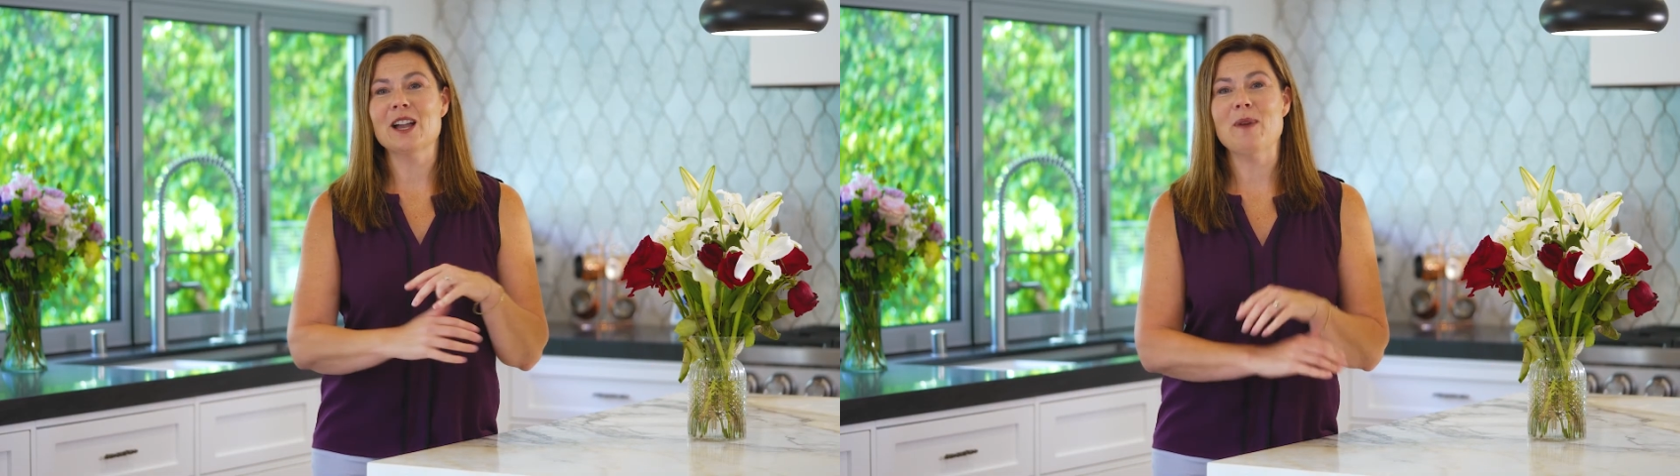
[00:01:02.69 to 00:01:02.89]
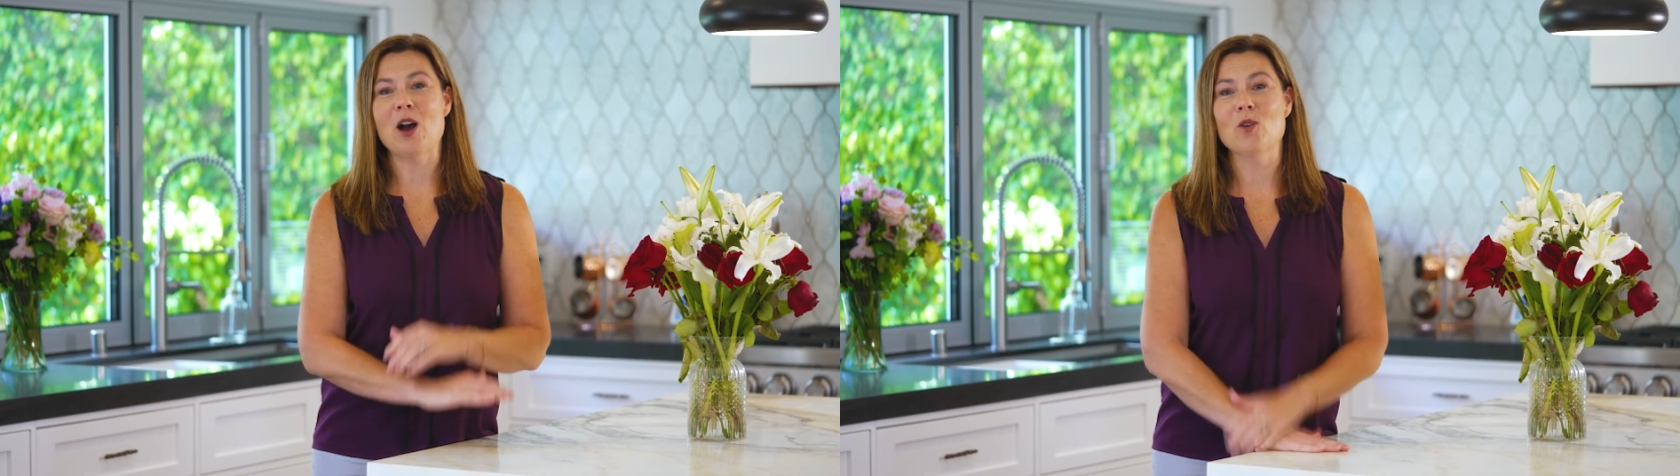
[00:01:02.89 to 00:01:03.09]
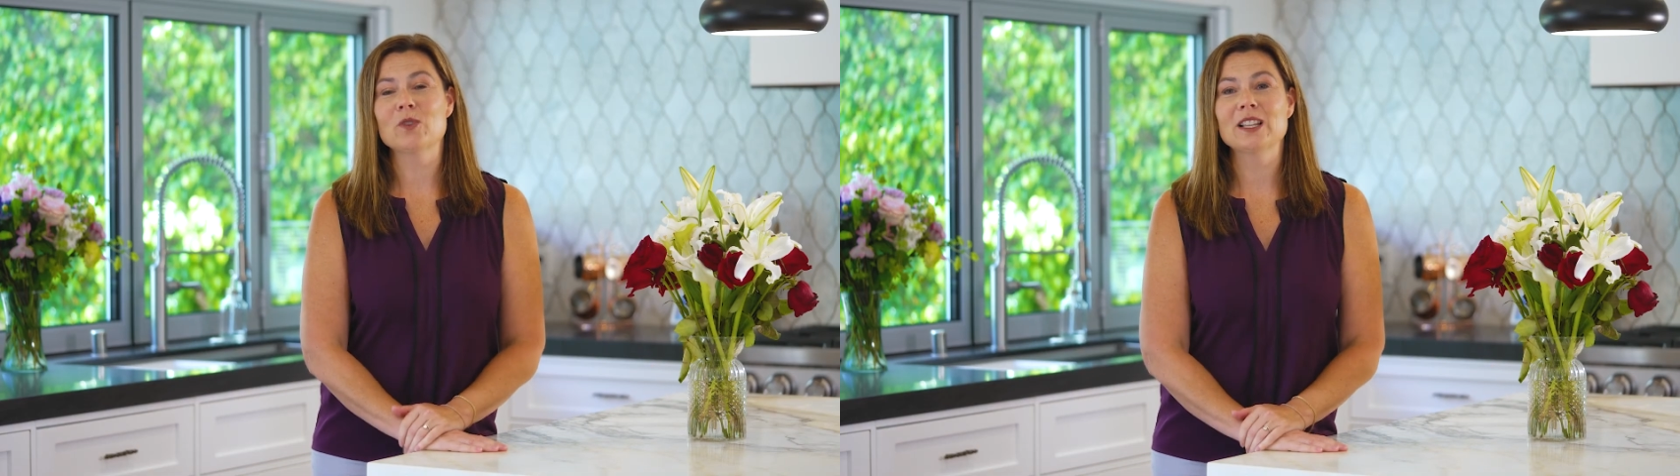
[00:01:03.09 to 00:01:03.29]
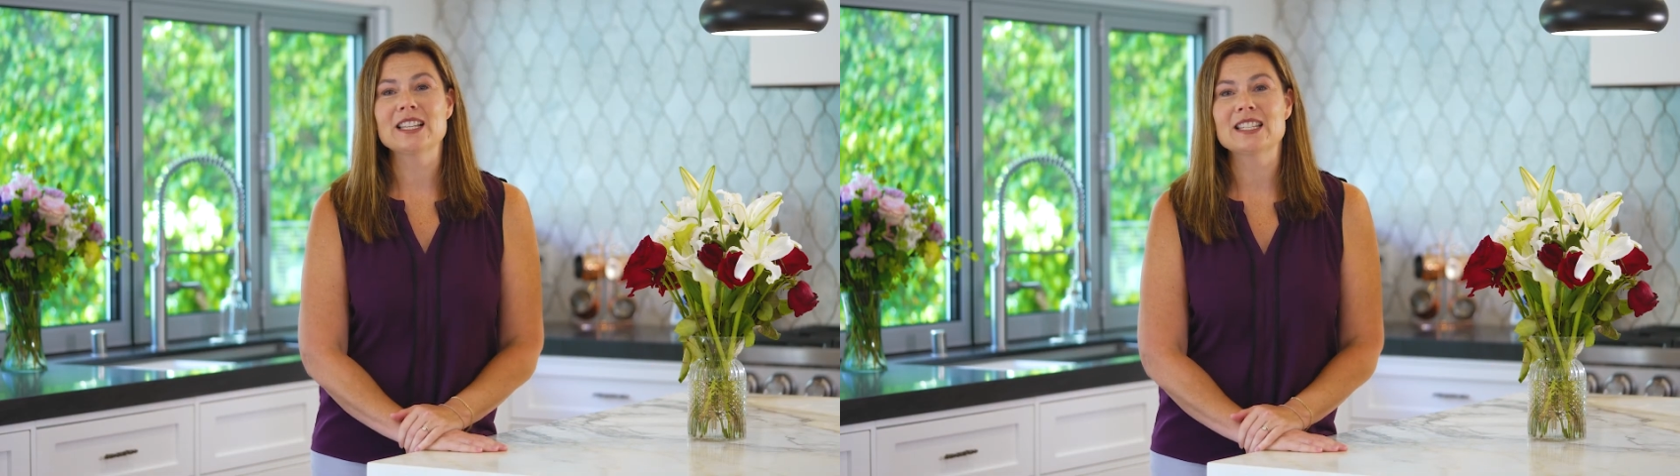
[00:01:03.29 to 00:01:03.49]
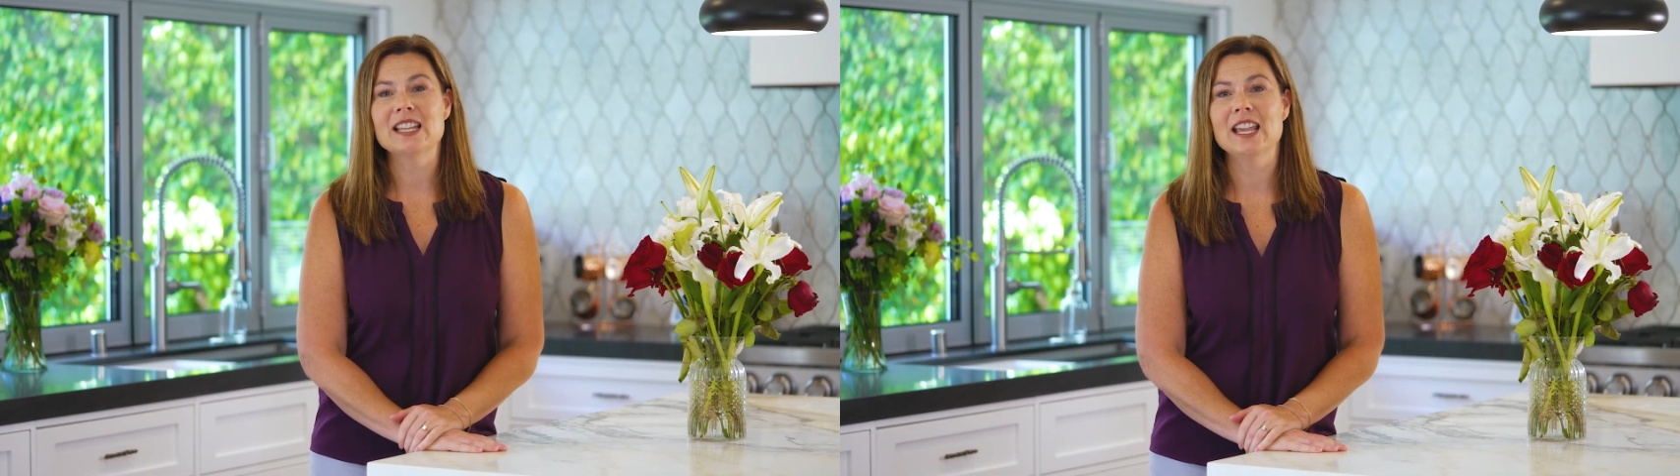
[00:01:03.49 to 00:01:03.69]
about real
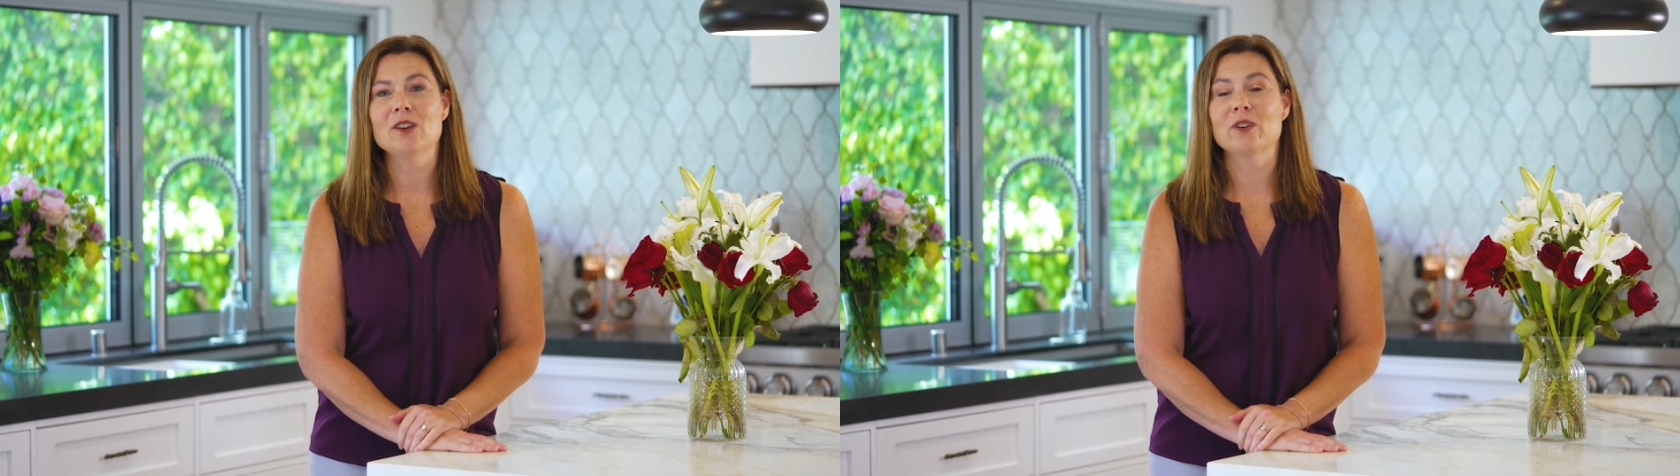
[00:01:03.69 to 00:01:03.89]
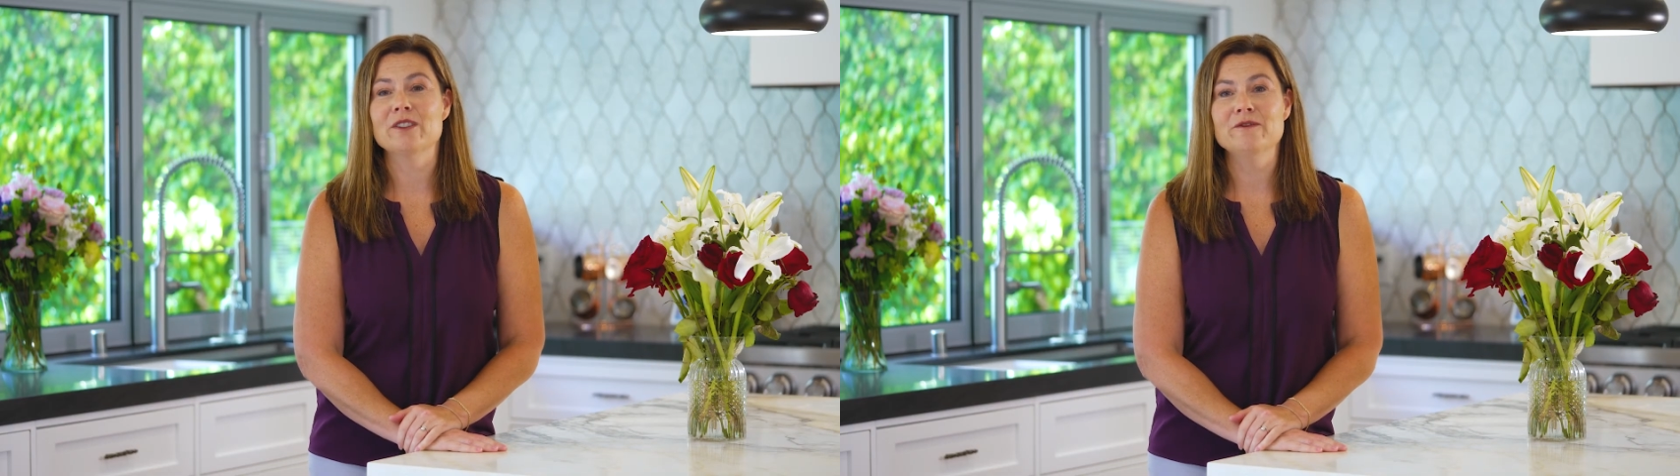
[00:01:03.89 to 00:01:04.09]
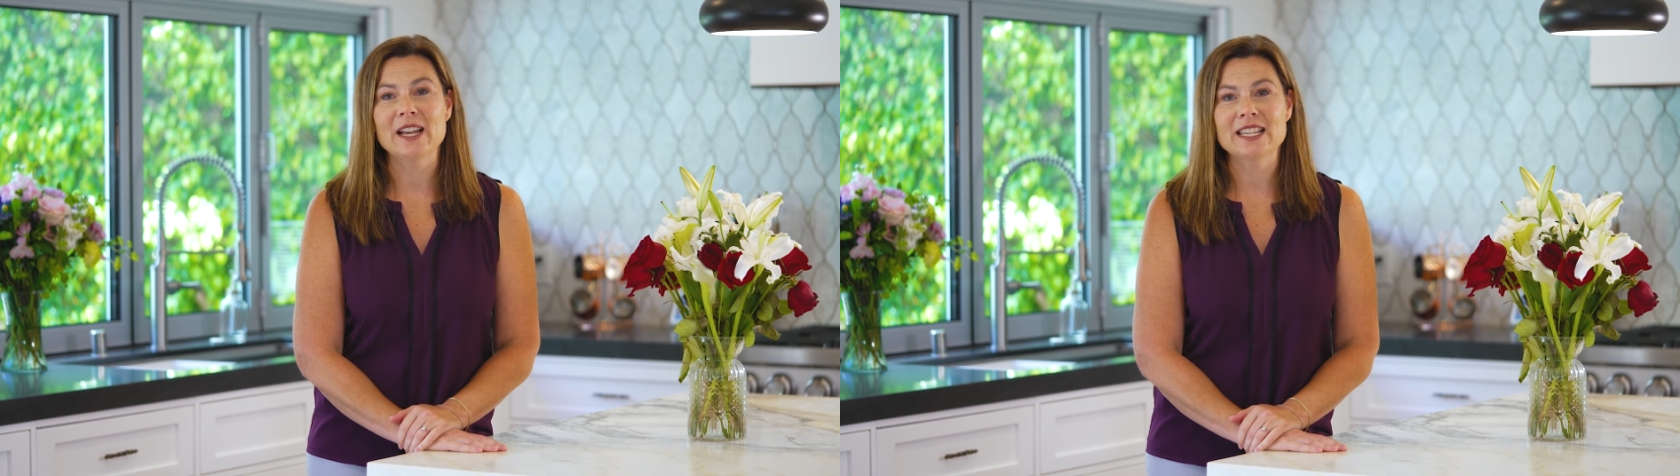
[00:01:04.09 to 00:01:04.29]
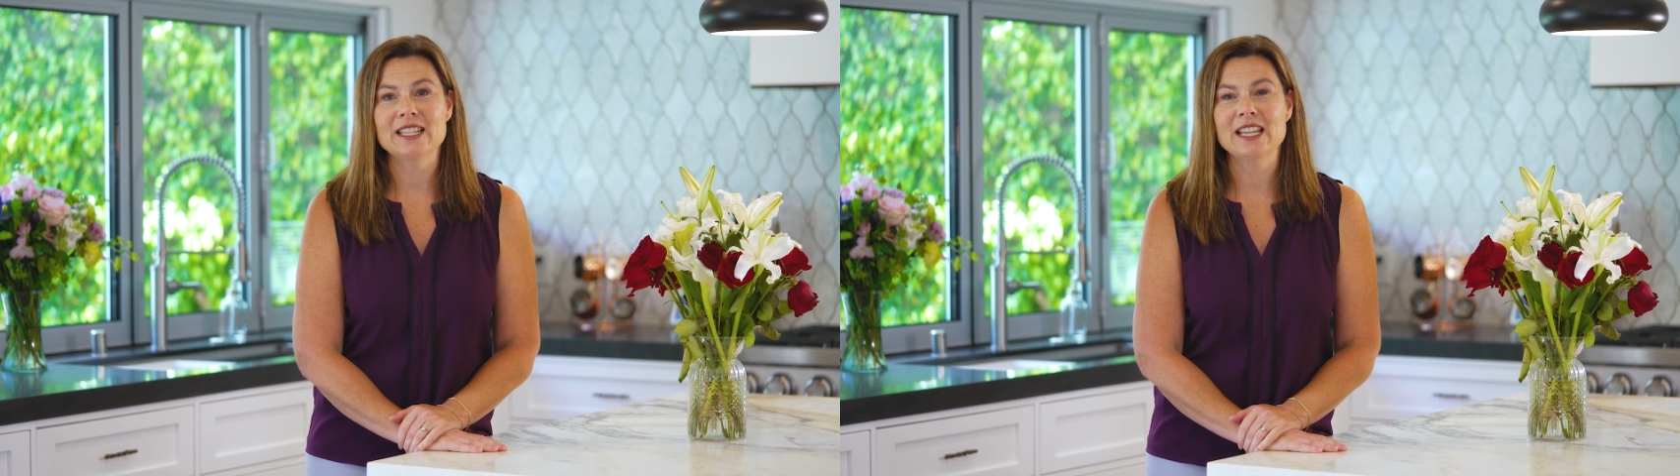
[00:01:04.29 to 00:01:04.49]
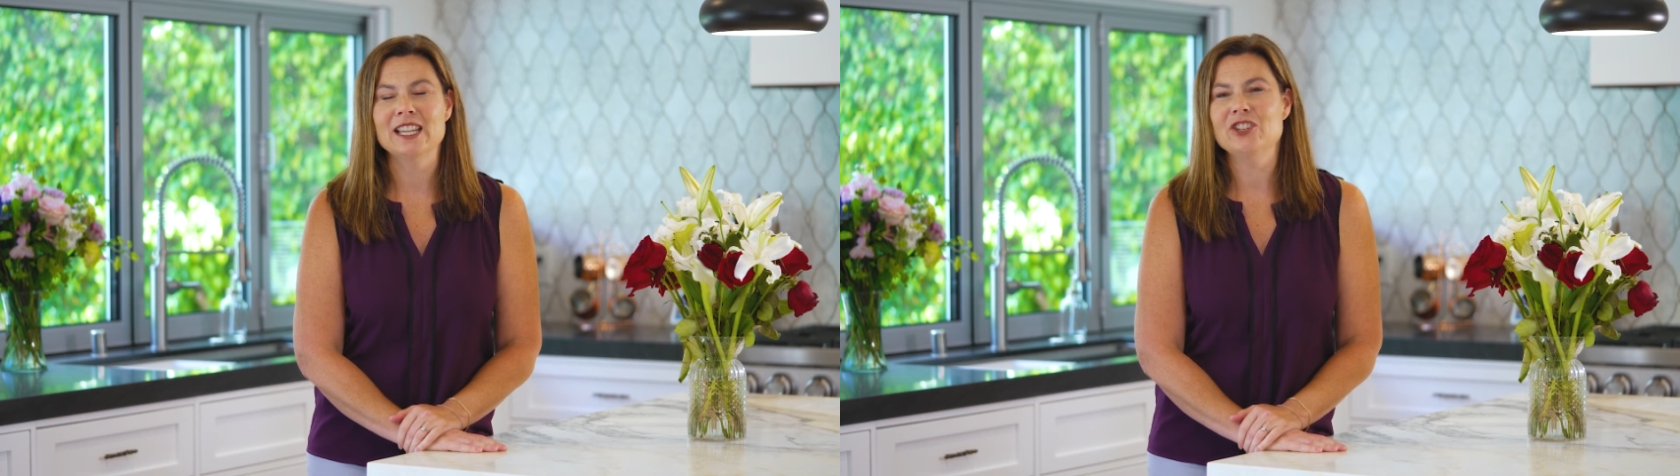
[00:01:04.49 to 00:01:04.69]
estate or investing,